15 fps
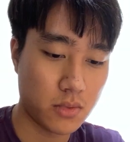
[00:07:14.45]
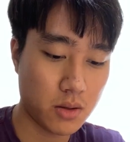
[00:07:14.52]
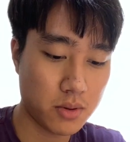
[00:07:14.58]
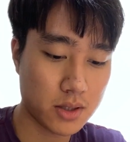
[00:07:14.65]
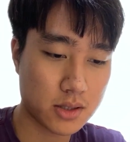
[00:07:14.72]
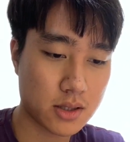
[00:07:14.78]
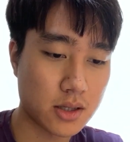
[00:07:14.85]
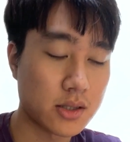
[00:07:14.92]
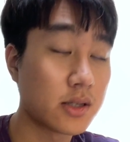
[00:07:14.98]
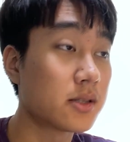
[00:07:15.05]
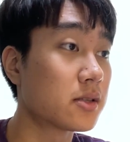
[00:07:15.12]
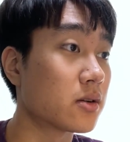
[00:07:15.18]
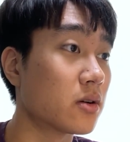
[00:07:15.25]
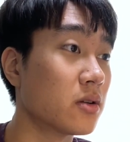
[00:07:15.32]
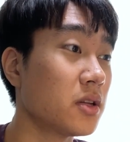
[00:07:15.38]
Maybe it's because
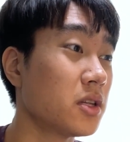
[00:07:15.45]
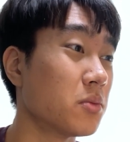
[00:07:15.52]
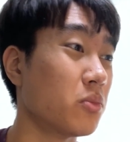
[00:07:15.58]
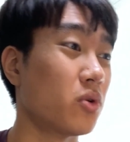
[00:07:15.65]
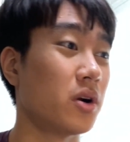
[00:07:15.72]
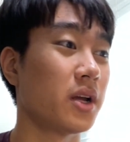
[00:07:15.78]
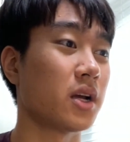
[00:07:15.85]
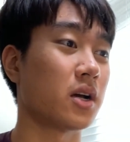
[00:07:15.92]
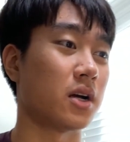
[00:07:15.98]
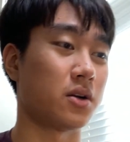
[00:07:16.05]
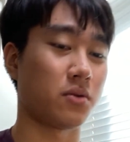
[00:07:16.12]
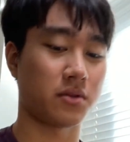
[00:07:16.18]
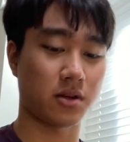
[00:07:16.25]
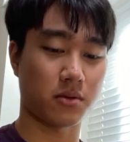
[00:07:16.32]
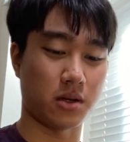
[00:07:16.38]
it's early in the morning. I
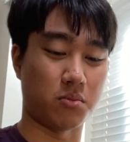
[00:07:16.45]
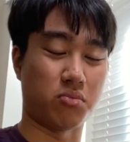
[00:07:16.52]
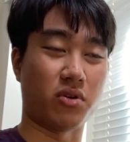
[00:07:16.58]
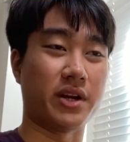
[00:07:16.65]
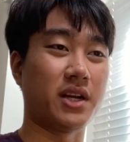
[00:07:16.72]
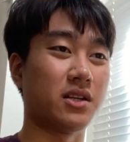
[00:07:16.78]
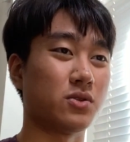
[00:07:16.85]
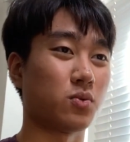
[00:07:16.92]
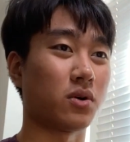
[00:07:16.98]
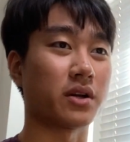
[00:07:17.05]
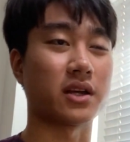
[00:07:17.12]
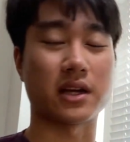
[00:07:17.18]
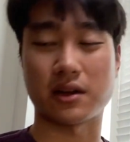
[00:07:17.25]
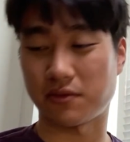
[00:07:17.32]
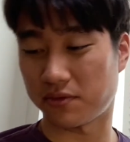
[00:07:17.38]
don't think my brain is
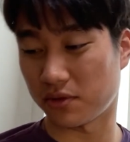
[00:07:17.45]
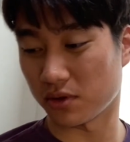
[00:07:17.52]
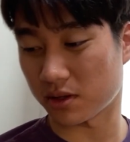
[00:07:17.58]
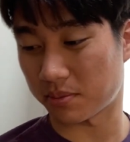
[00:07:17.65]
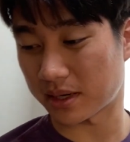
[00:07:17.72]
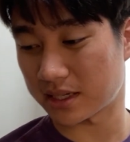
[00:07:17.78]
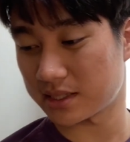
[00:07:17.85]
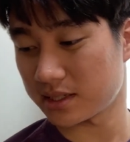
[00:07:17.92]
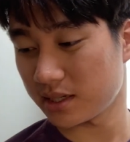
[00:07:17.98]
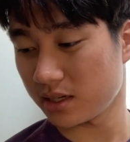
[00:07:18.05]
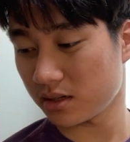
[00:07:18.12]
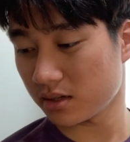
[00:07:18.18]
working at full capacity.